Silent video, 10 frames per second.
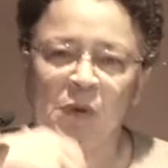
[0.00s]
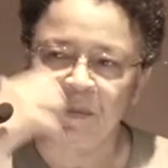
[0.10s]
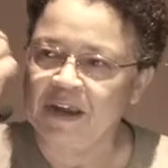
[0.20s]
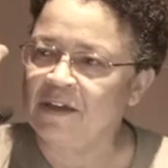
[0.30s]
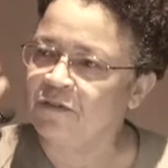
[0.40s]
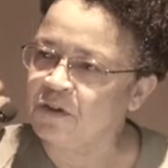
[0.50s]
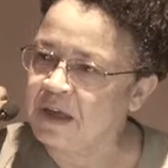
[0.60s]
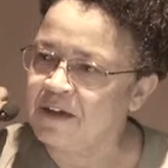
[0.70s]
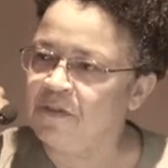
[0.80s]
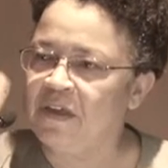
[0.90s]
Women have to
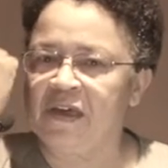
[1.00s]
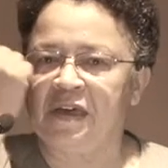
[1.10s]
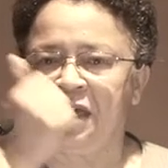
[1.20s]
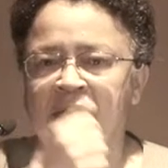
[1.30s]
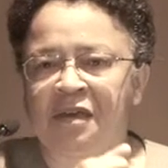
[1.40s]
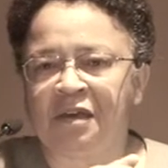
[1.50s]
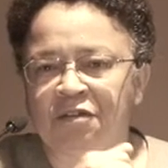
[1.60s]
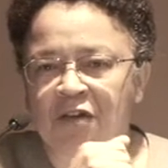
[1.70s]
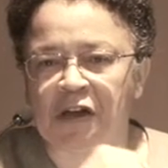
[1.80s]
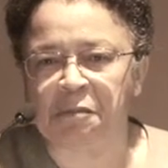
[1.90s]
have their hair
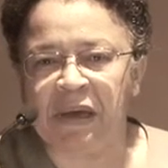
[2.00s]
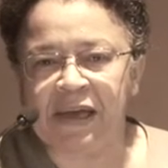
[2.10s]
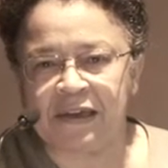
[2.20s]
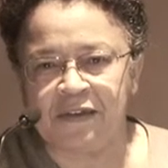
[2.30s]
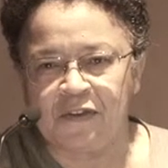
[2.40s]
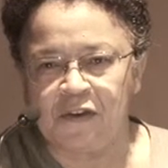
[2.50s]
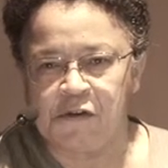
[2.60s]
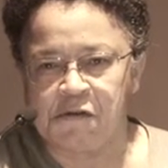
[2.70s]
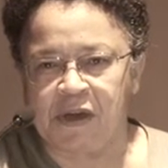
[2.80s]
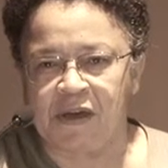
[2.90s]
tied back in the
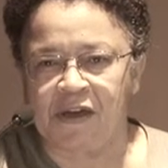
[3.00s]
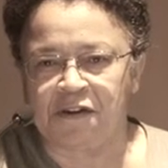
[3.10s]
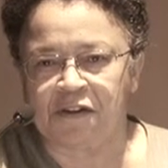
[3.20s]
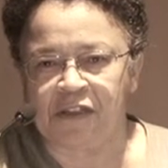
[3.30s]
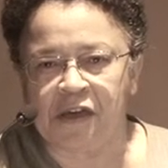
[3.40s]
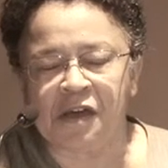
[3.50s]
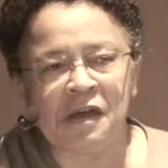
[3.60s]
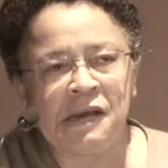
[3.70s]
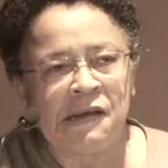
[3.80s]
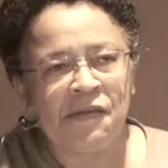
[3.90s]
UK under their,
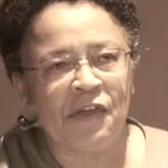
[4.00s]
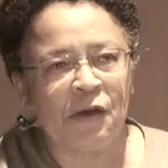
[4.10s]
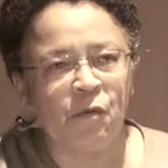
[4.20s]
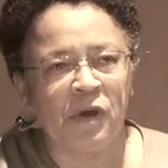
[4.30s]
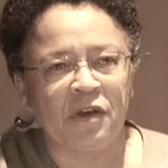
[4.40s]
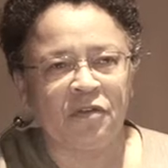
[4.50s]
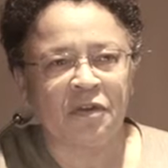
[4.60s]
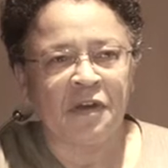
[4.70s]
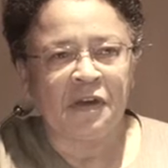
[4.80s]
their wigs.